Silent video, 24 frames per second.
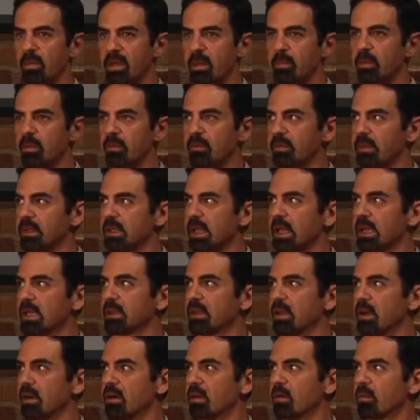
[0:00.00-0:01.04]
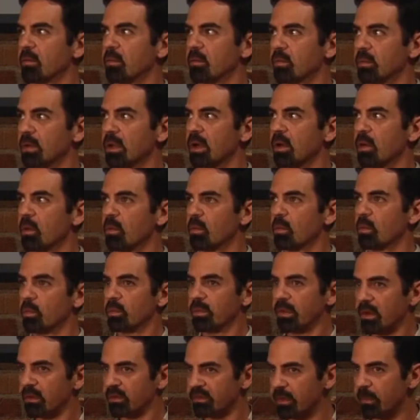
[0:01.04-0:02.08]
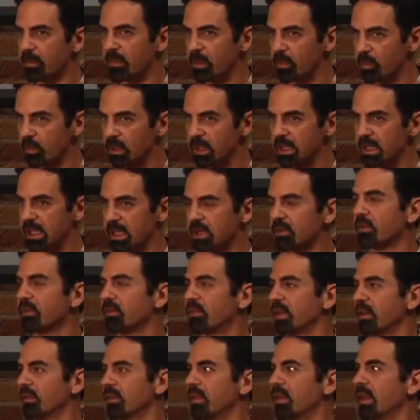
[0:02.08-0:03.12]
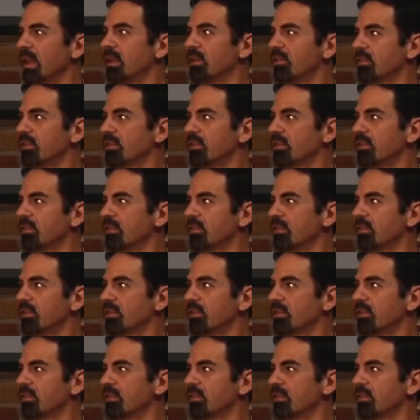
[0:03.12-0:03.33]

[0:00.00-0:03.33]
where people feel like there's something really interesting that